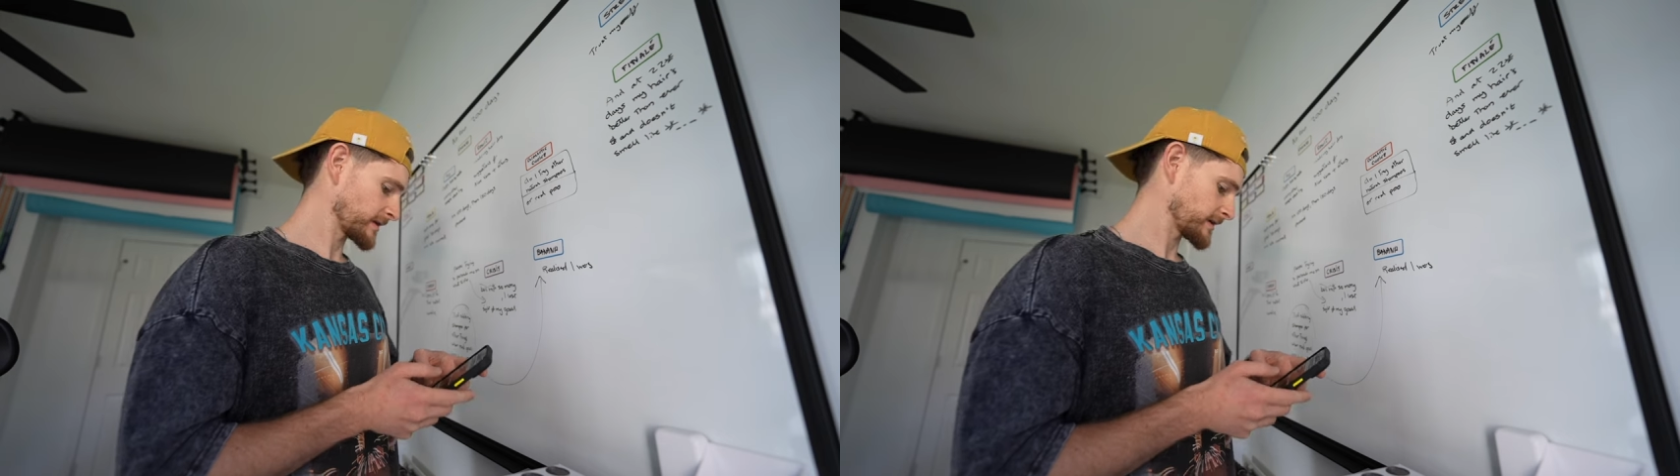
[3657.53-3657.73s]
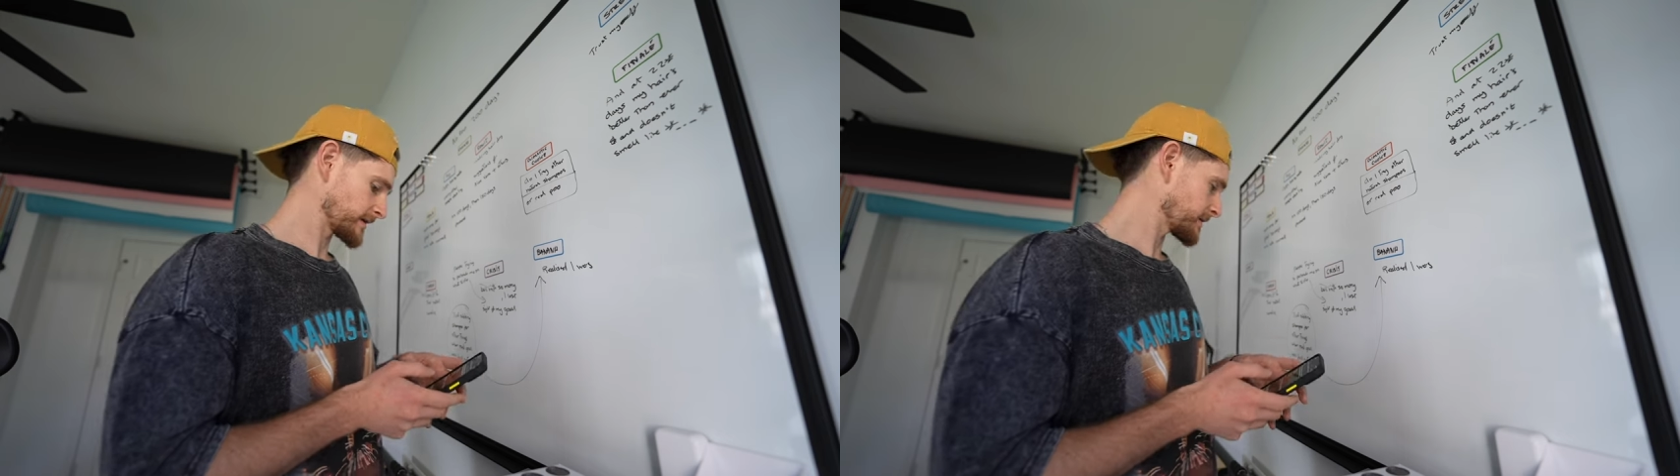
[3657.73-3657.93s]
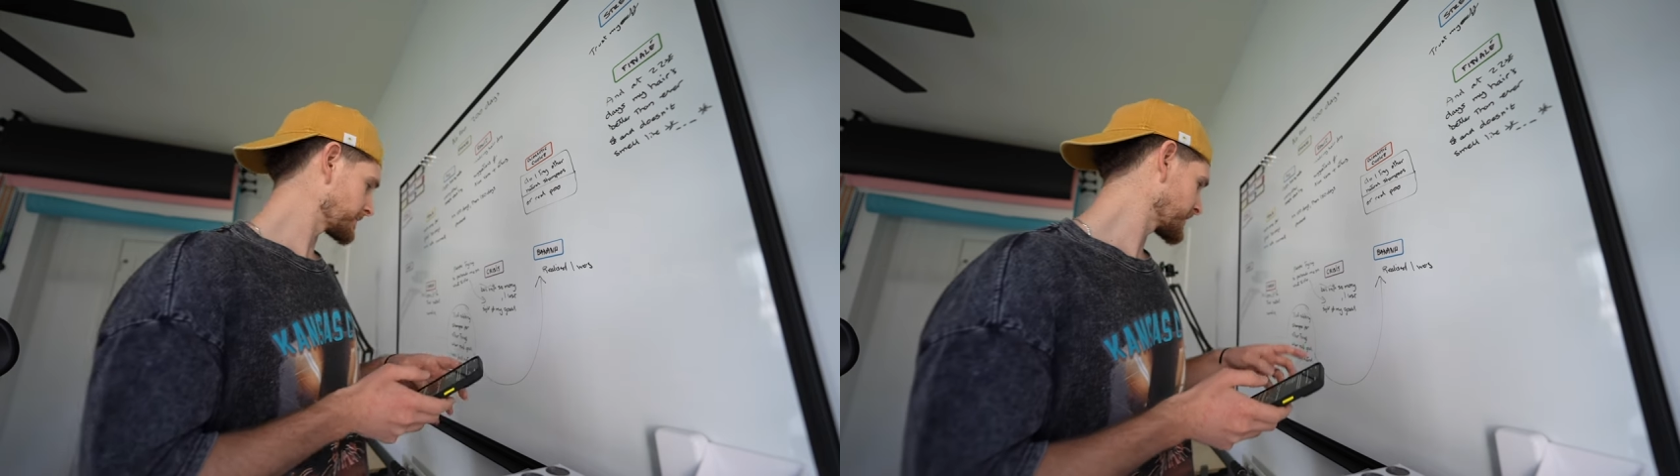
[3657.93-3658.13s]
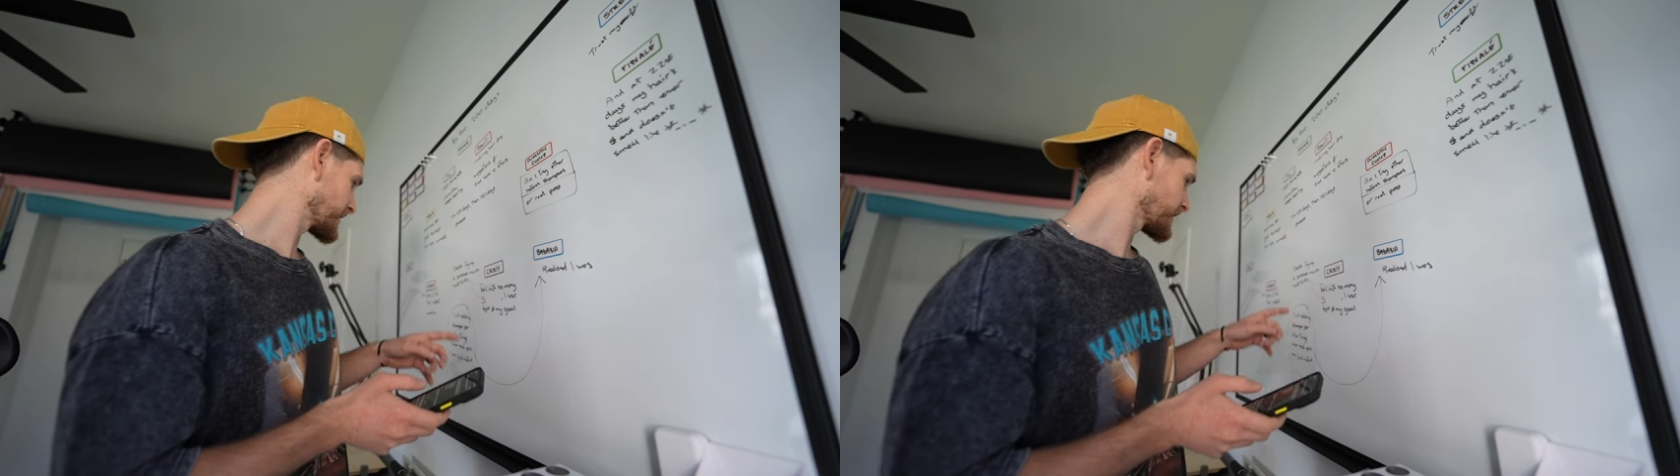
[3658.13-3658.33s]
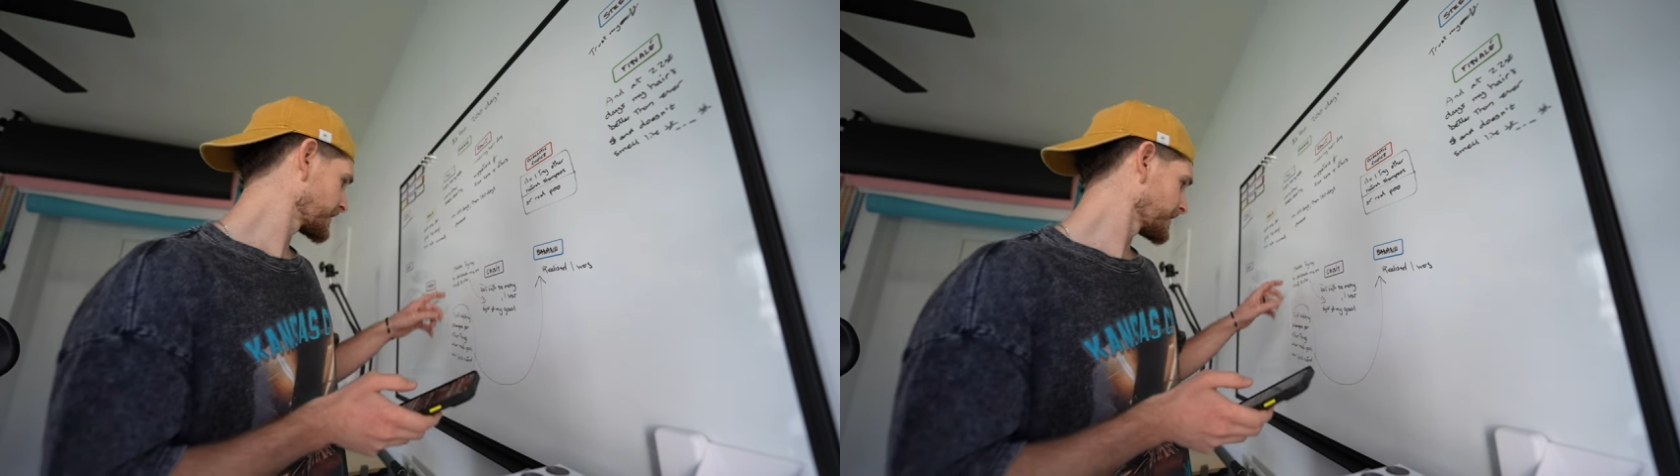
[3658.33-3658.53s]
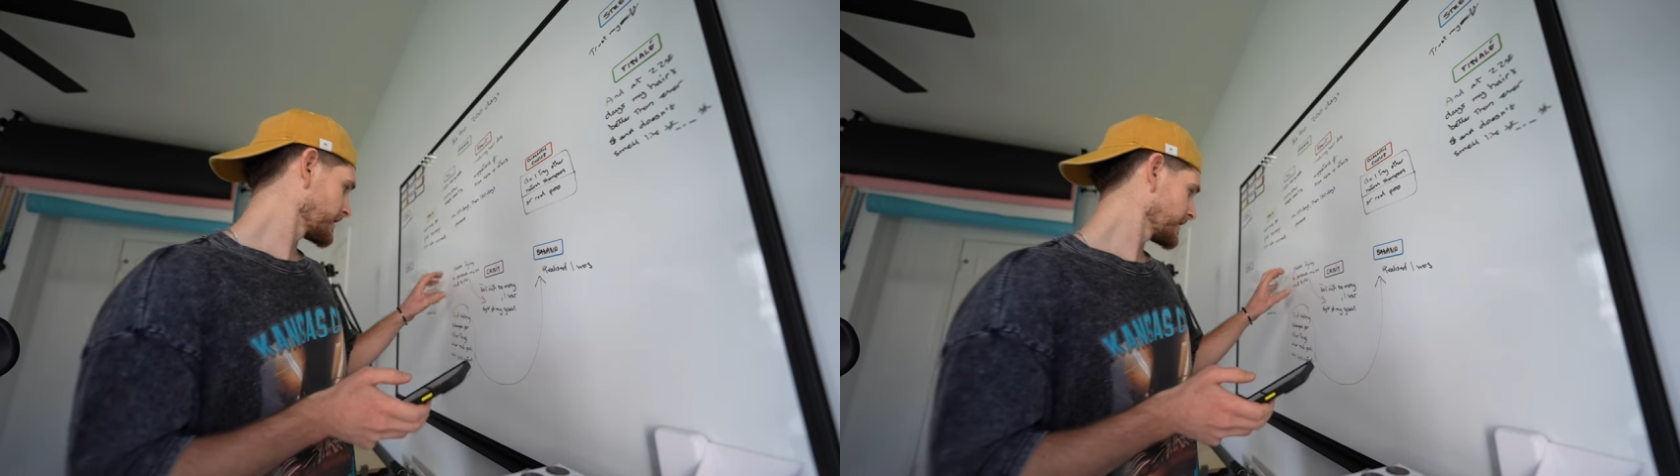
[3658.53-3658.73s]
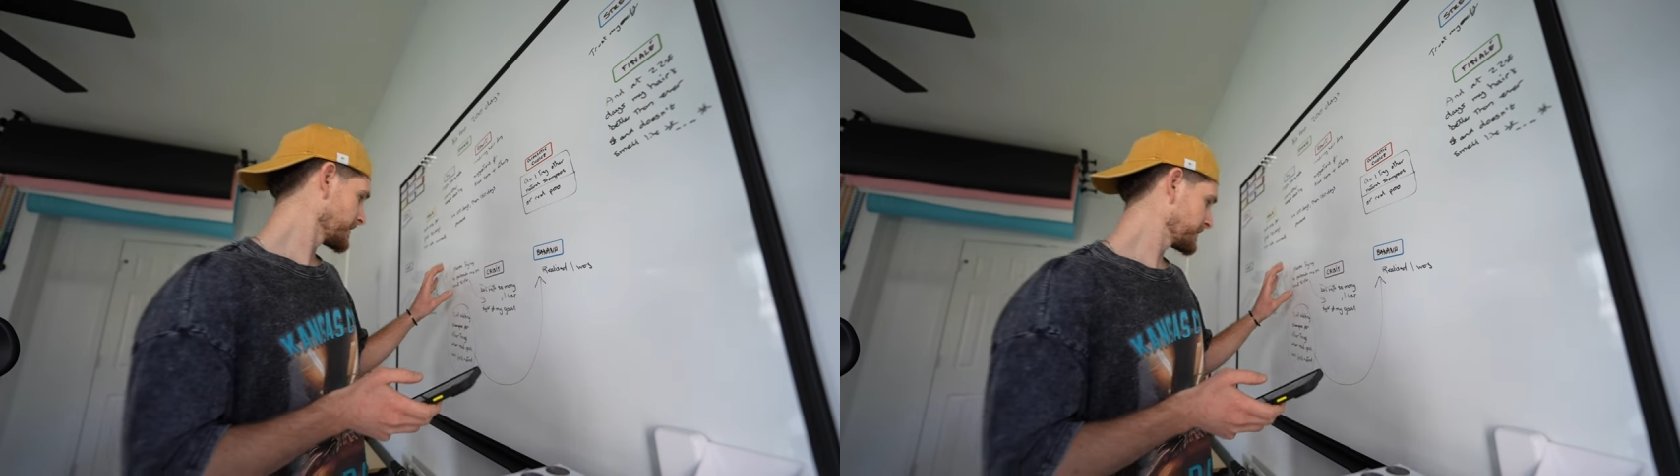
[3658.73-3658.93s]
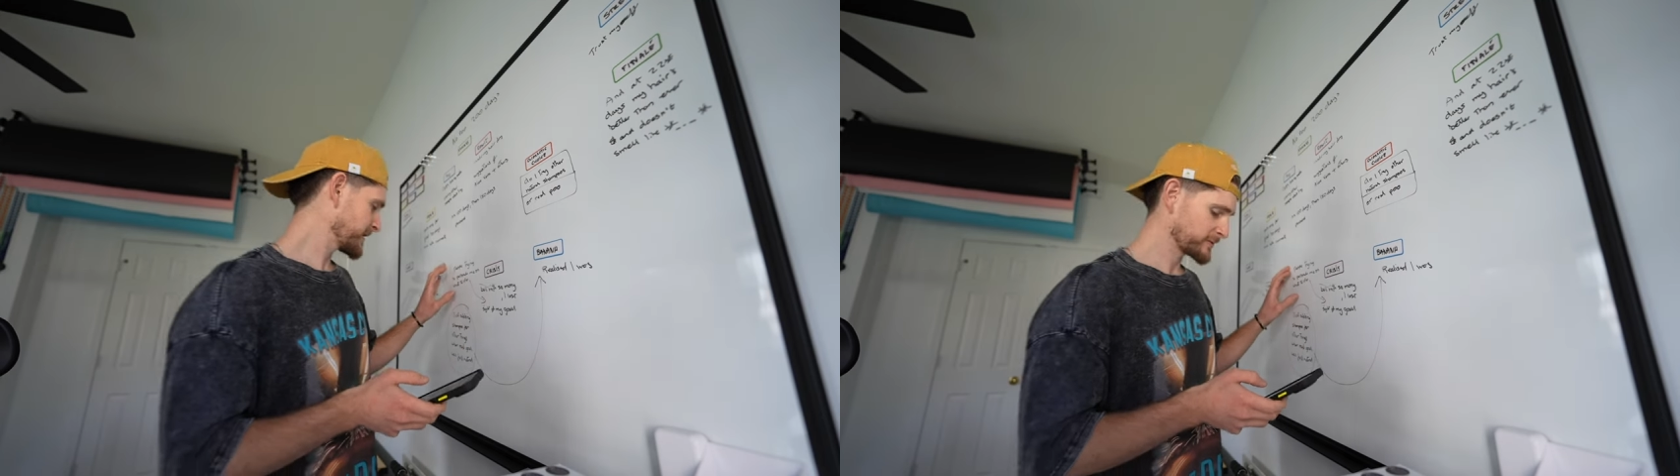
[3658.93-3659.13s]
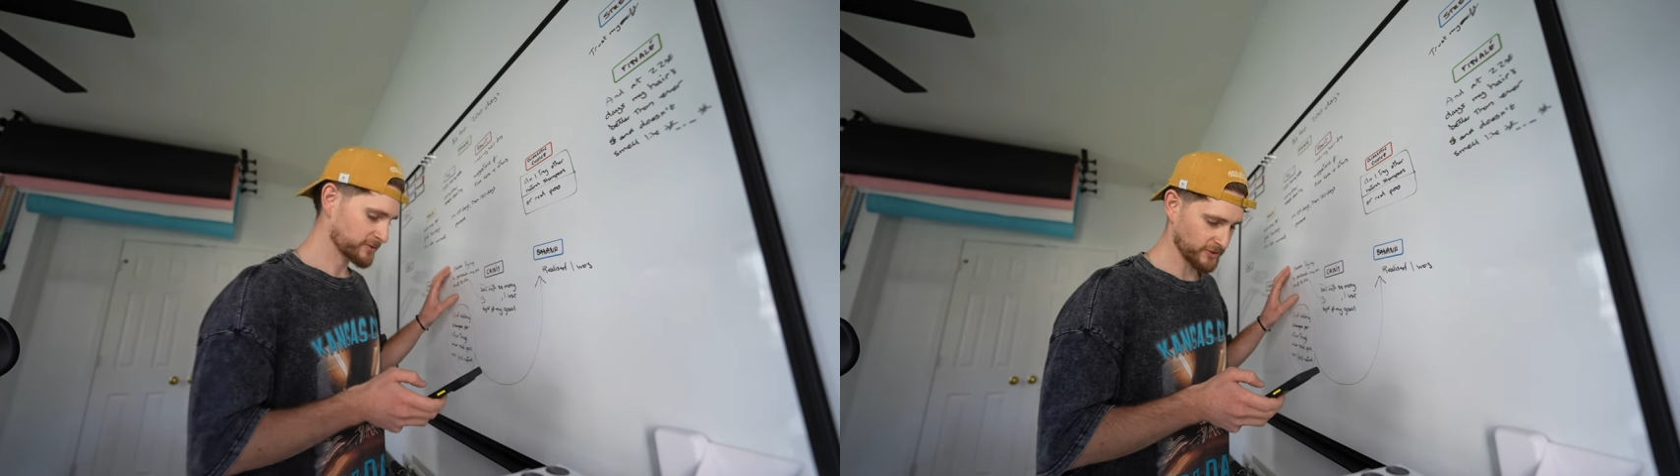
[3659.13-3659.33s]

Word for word: Um, people